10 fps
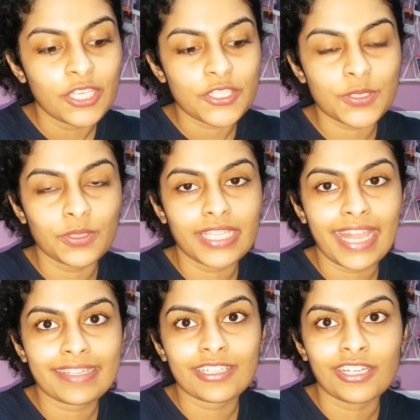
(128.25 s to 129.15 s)
so
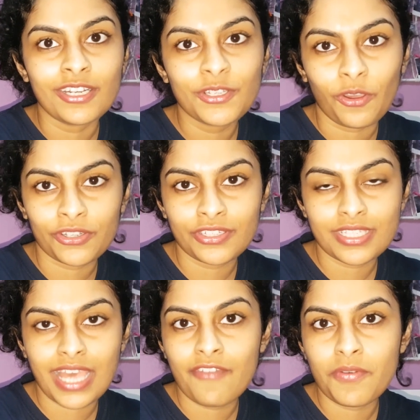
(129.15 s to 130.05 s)
that her
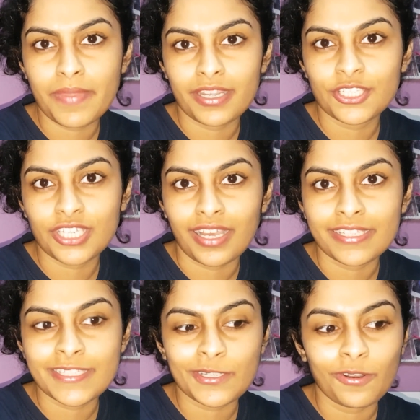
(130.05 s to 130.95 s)
daughters have a better
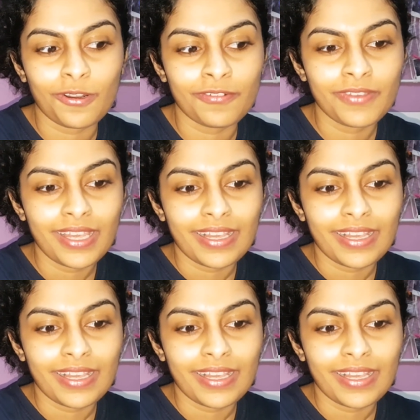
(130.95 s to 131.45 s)
chance of